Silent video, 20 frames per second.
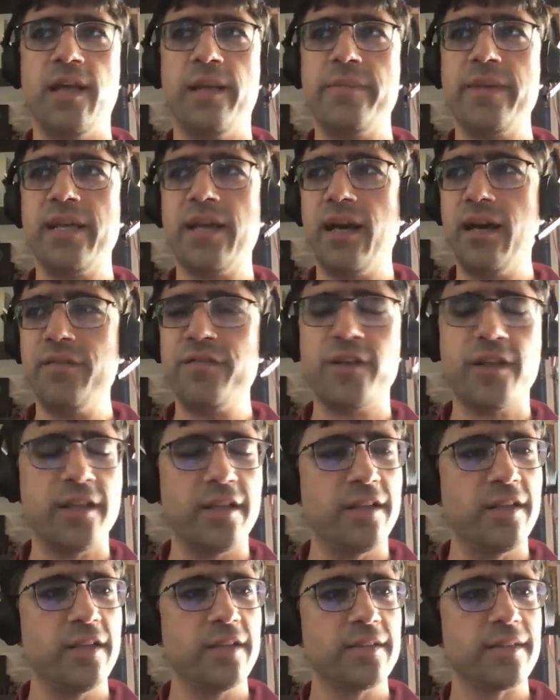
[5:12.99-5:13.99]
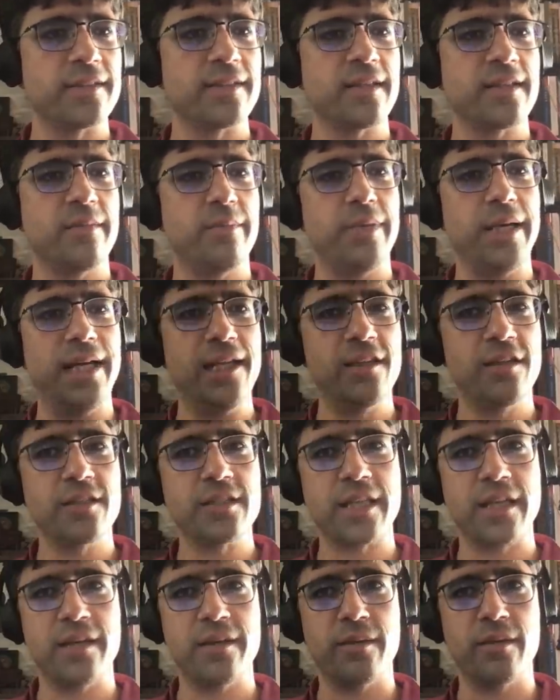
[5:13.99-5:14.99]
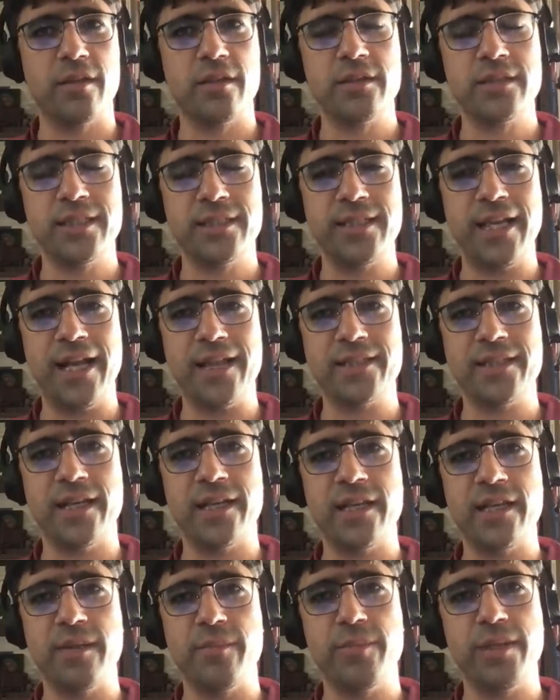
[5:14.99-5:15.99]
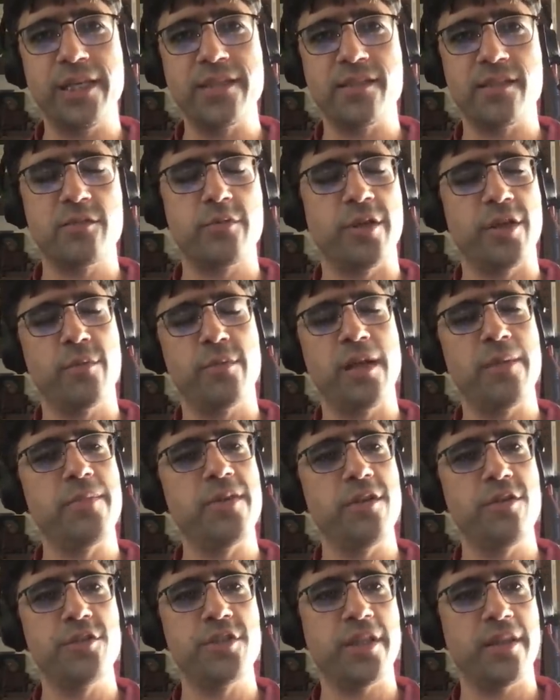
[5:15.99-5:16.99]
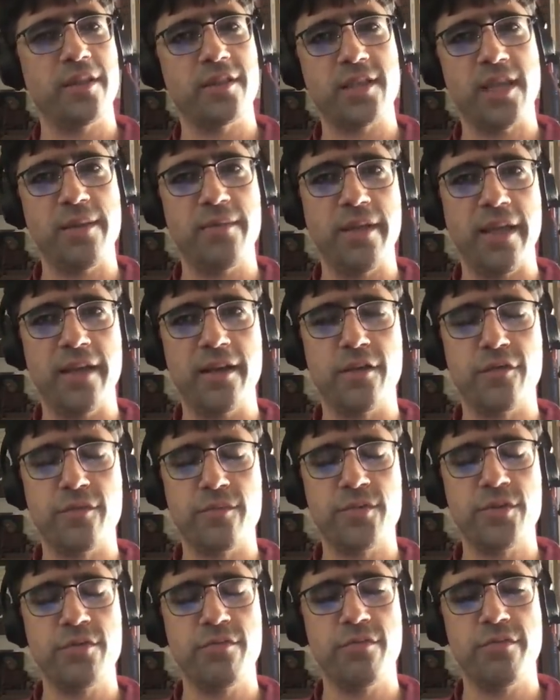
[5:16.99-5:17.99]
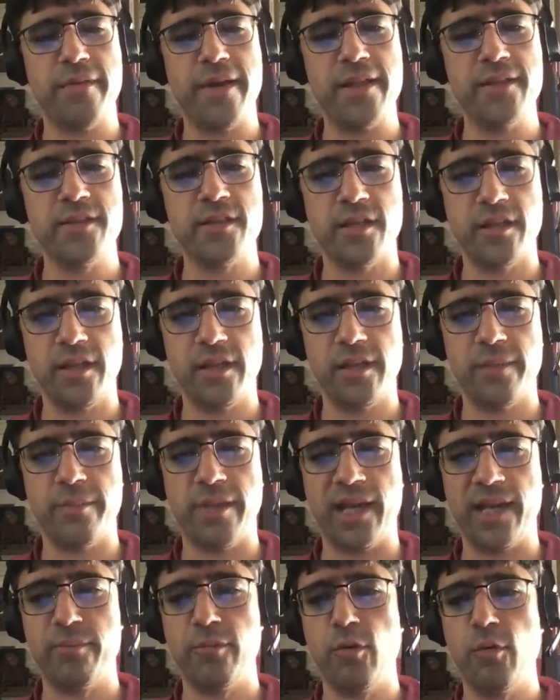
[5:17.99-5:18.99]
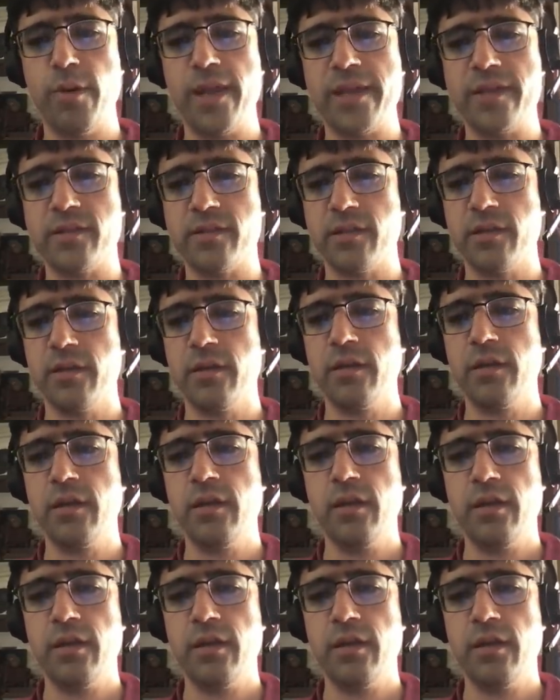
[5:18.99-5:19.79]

and be confident that the compiler is going to detect any places where you might be using the same data from two threads in incompatible ways.